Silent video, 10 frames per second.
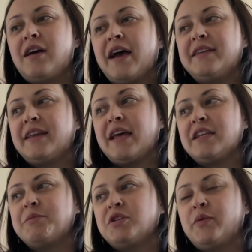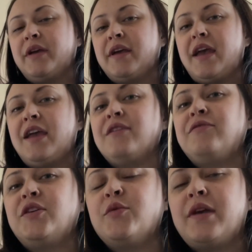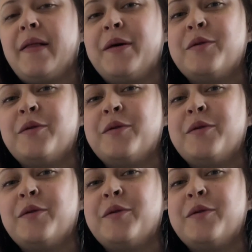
I did end up doing a few yellow